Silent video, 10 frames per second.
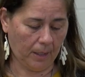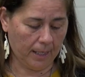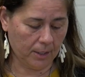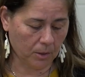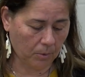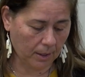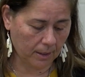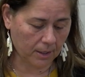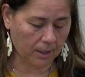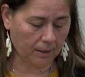I just
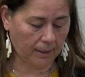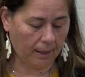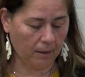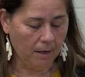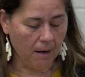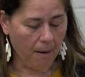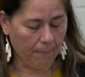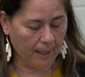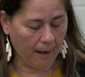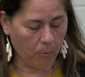wanted to start there.
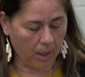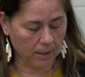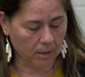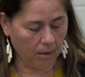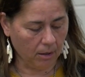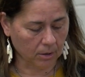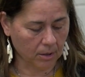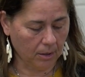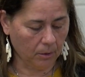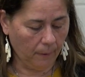But I want to
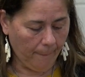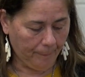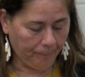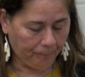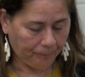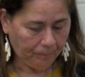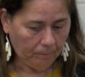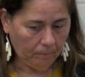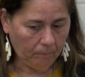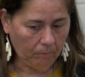also
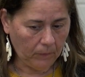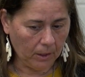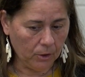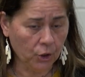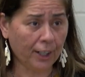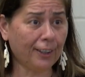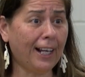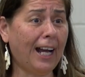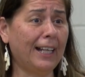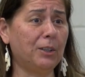share
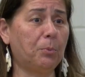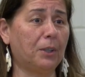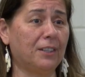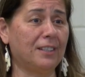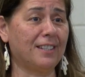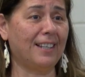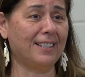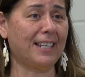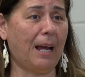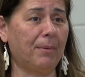kind words,
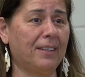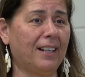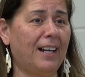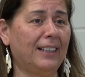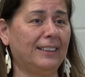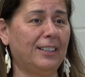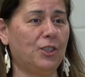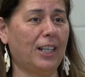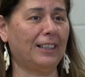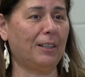as Tabitha kindly,
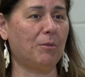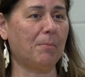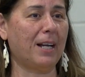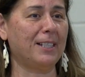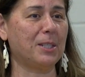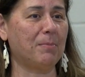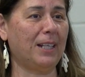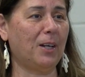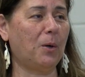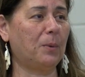gently reminds
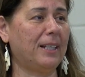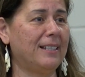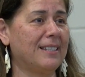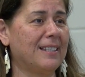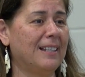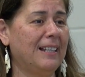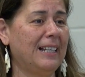me always.